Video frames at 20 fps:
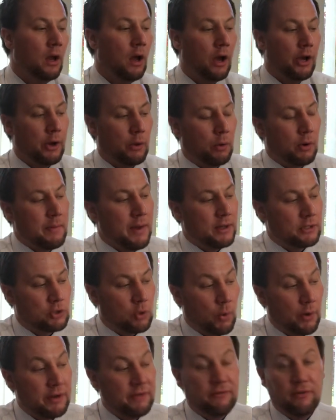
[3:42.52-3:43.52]
we're about
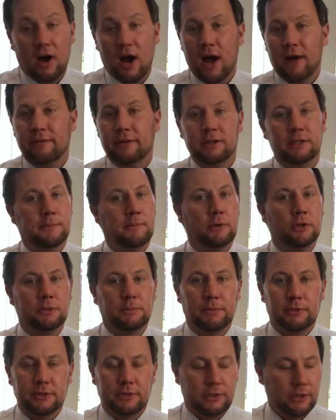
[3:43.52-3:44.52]
25, and it's
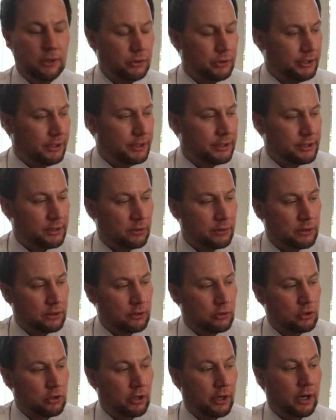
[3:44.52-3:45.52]
multiple associates, so it's a
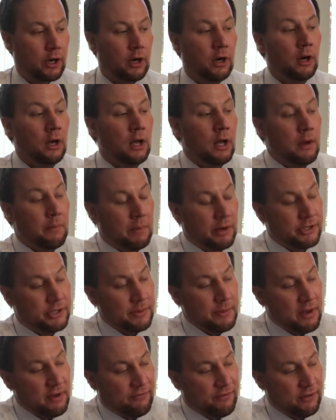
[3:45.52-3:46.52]
little trickier. But to
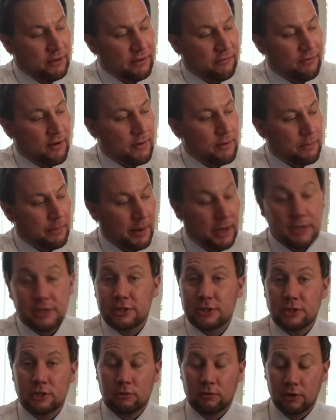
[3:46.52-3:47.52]
me, 55 new
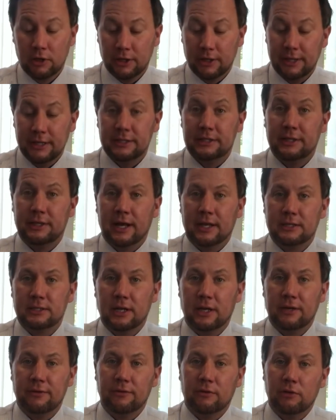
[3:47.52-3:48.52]
patients is real easy. That's
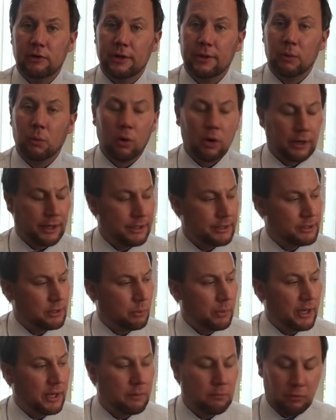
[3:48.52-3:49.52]
not even really working, so
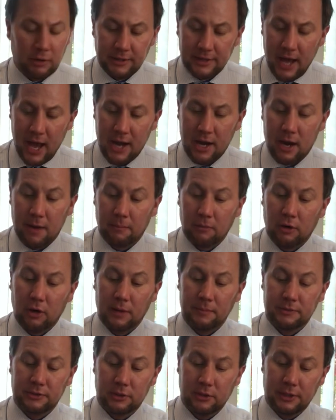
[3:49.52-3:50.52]
we can bring that number
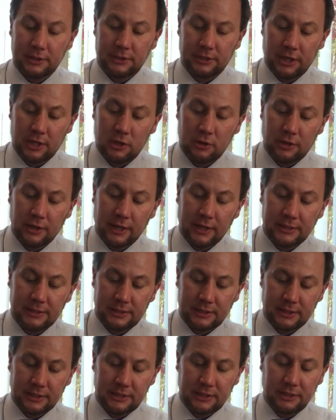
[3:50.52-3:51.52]
up. So let's say you can get
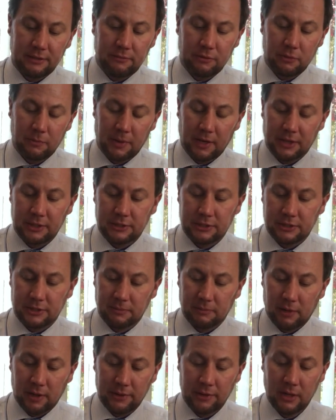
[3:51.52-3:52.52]
60 new patients a
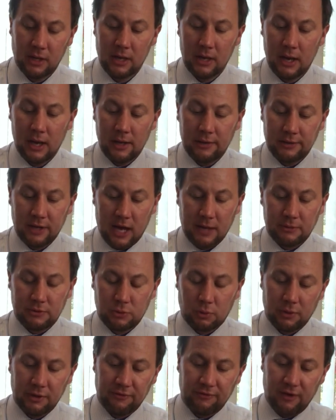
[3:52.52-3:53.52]
month times
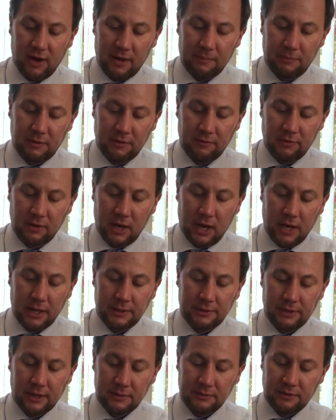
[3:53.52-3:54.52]
25
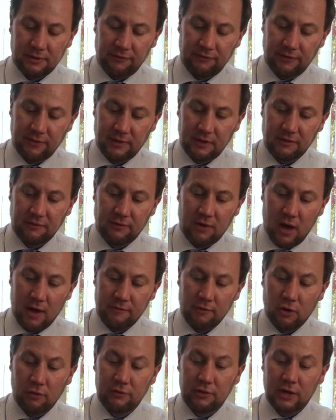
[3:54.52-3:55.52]
Pva times a
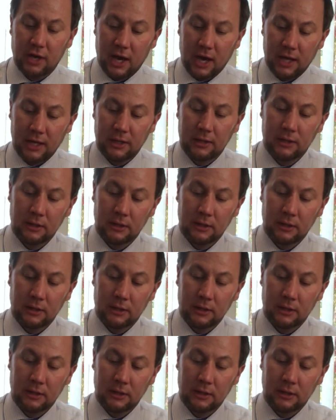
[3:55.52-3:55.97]
55 Ova.